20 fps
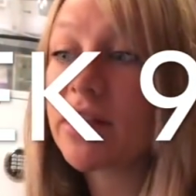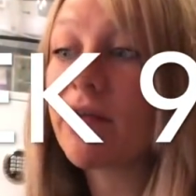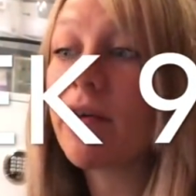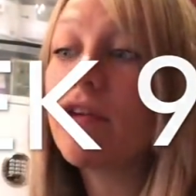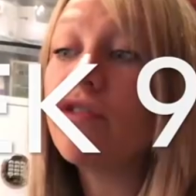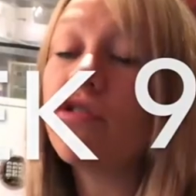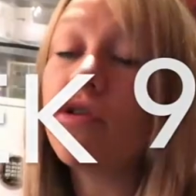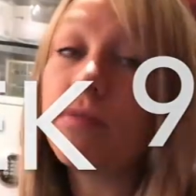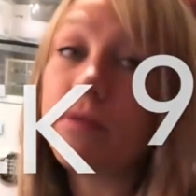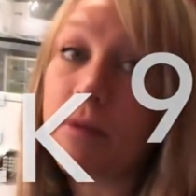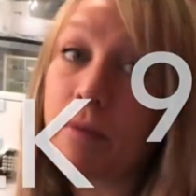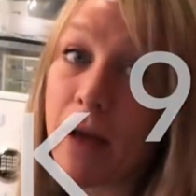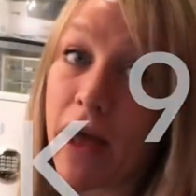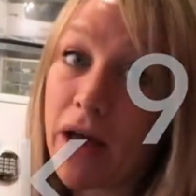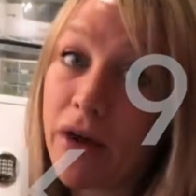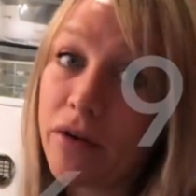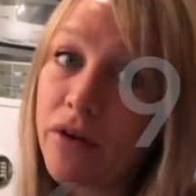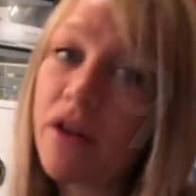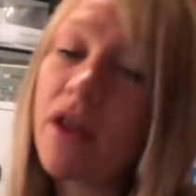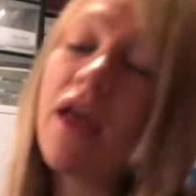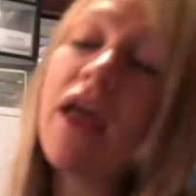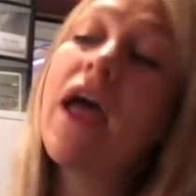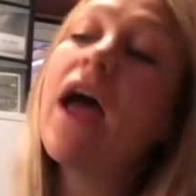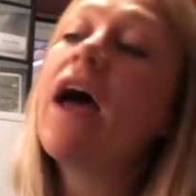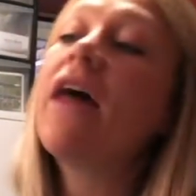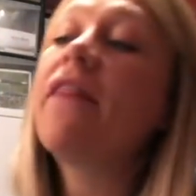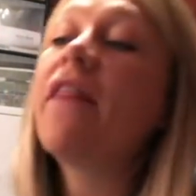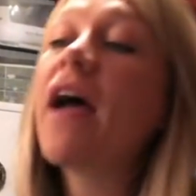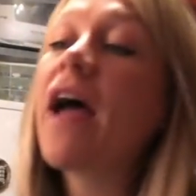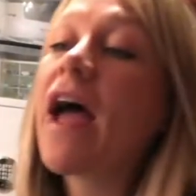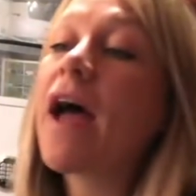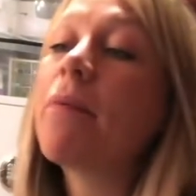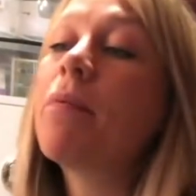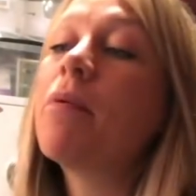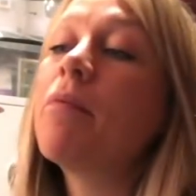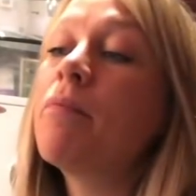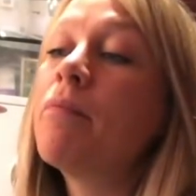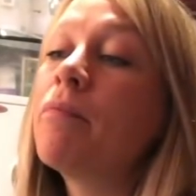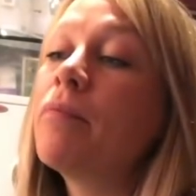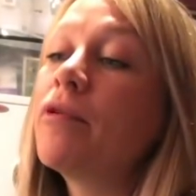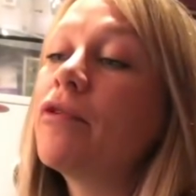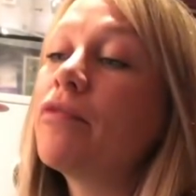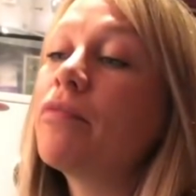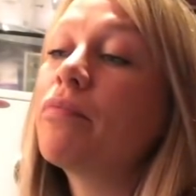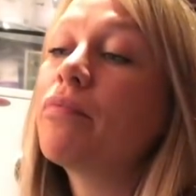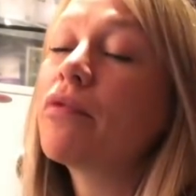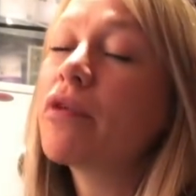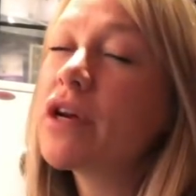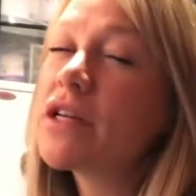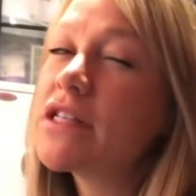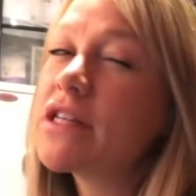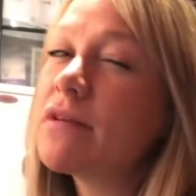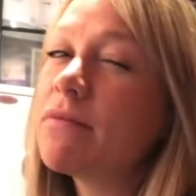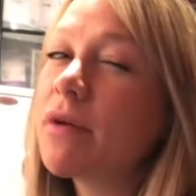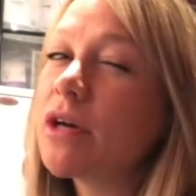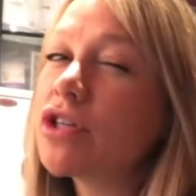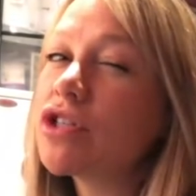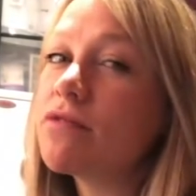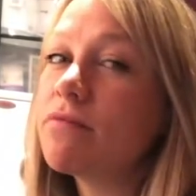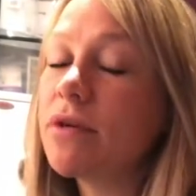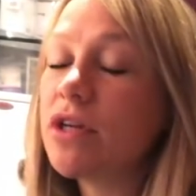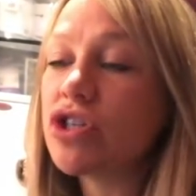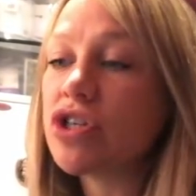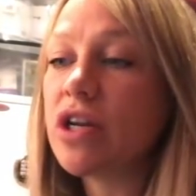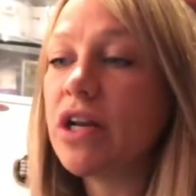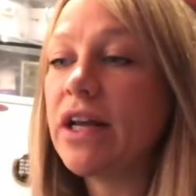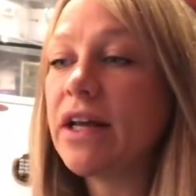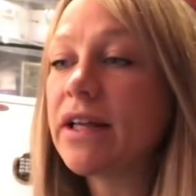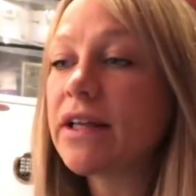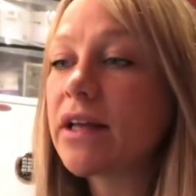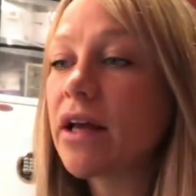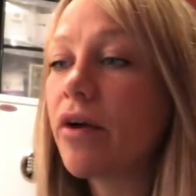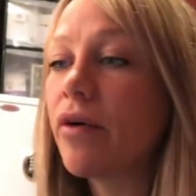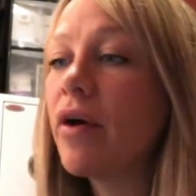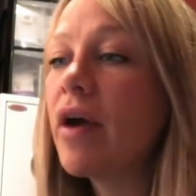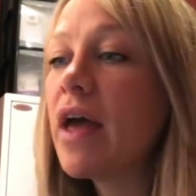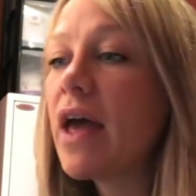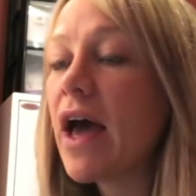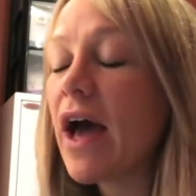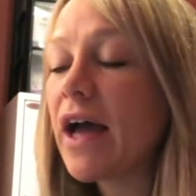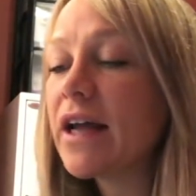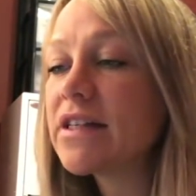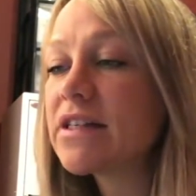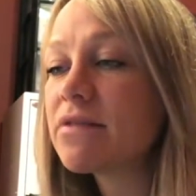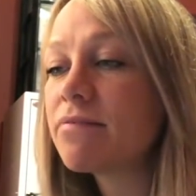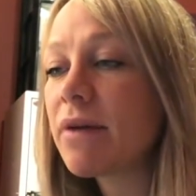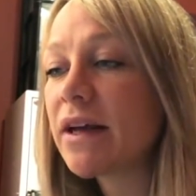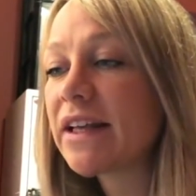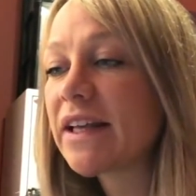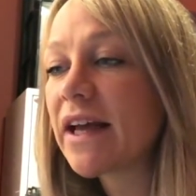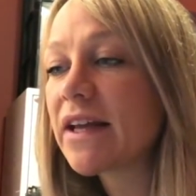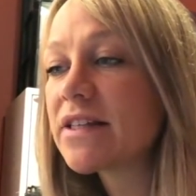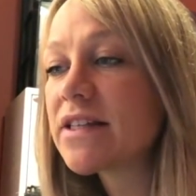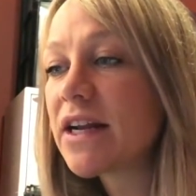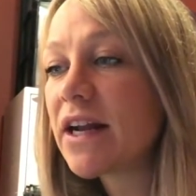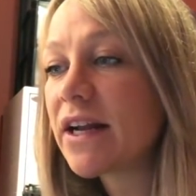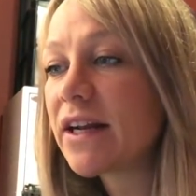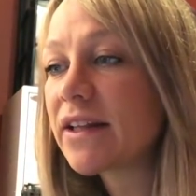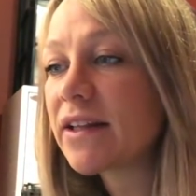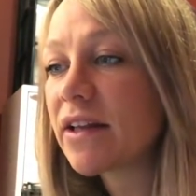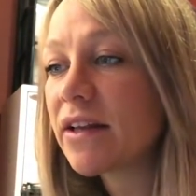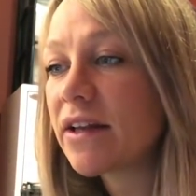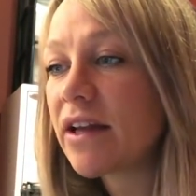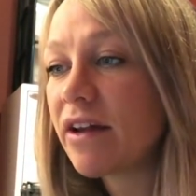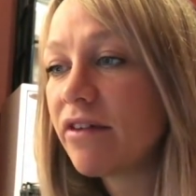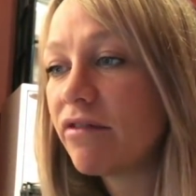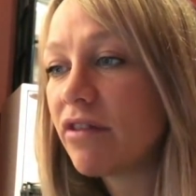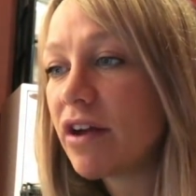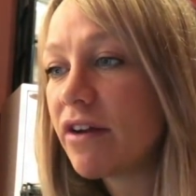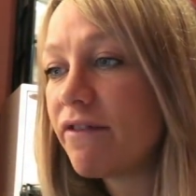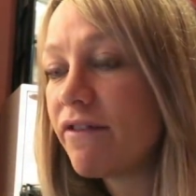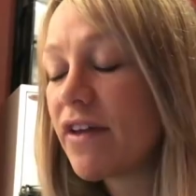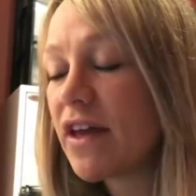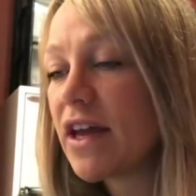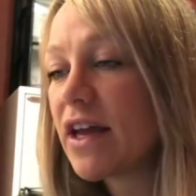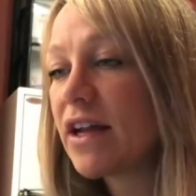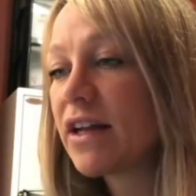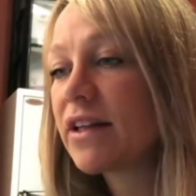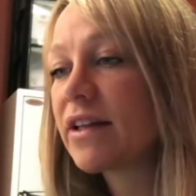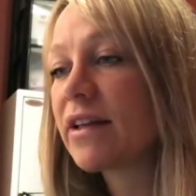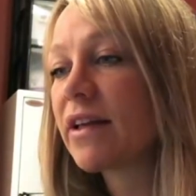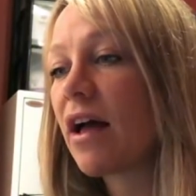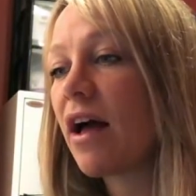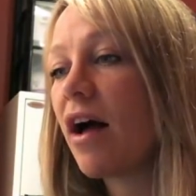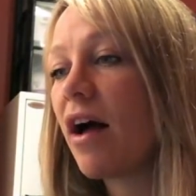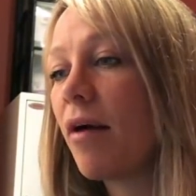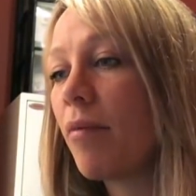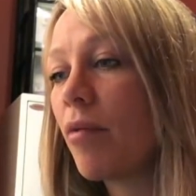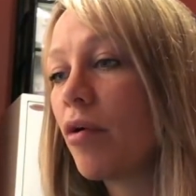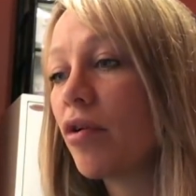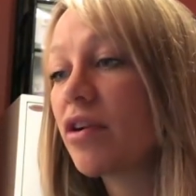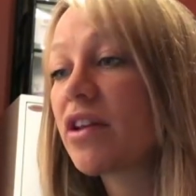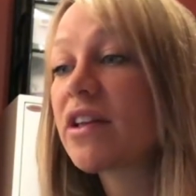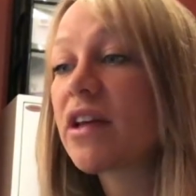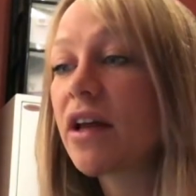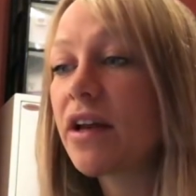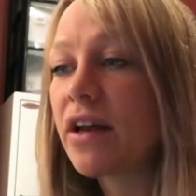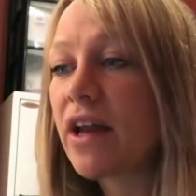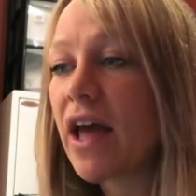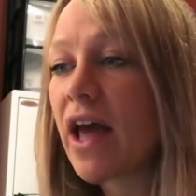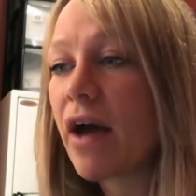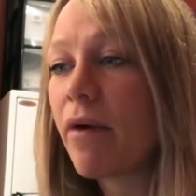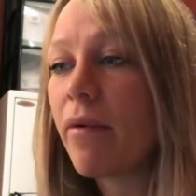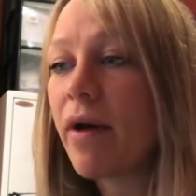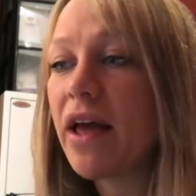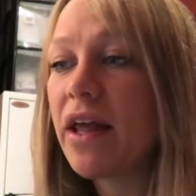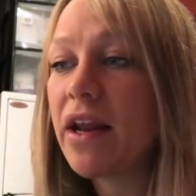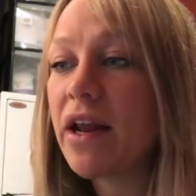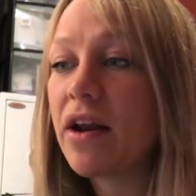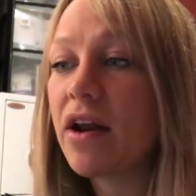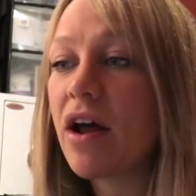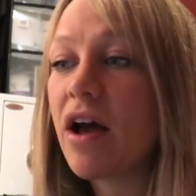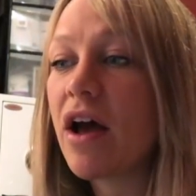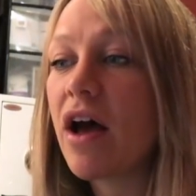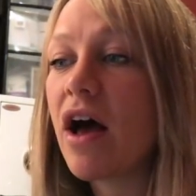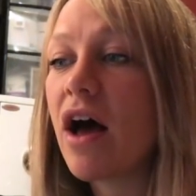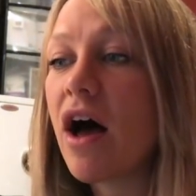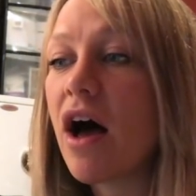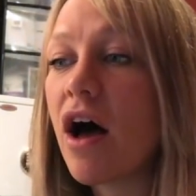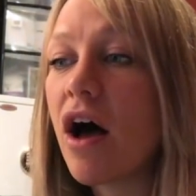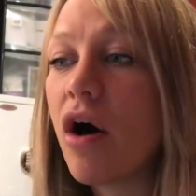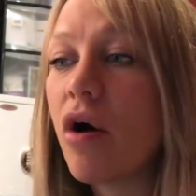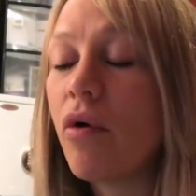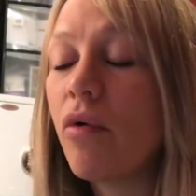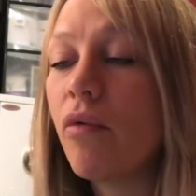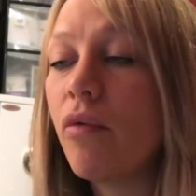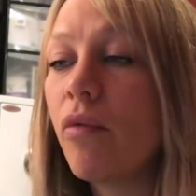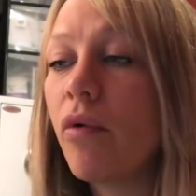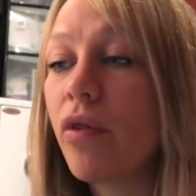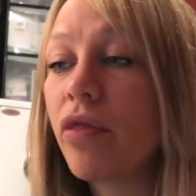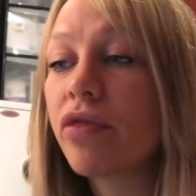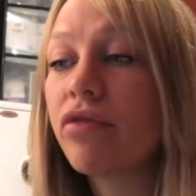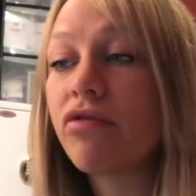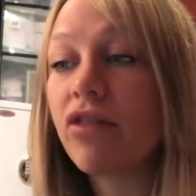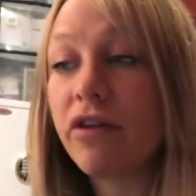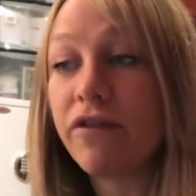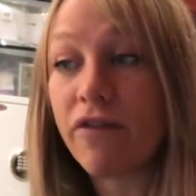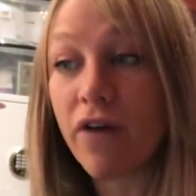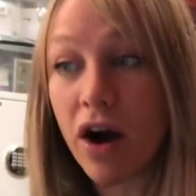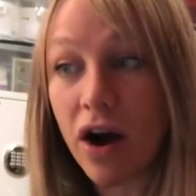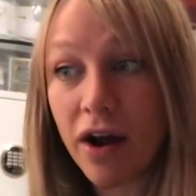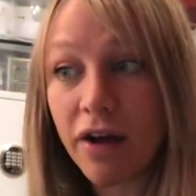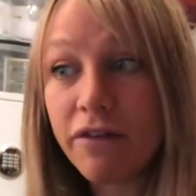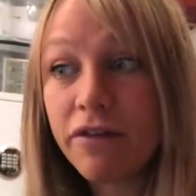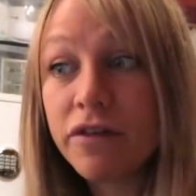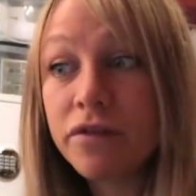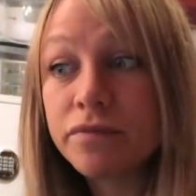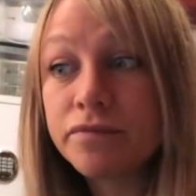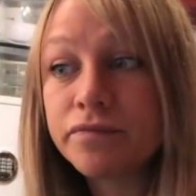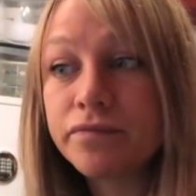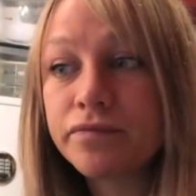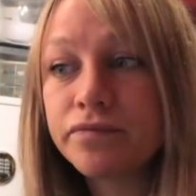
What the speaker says: So I dropped a pound, and that happened pretty much immediately. So I did my Saturday and Sunday refeeds. On Sunday, I weighed in at 135.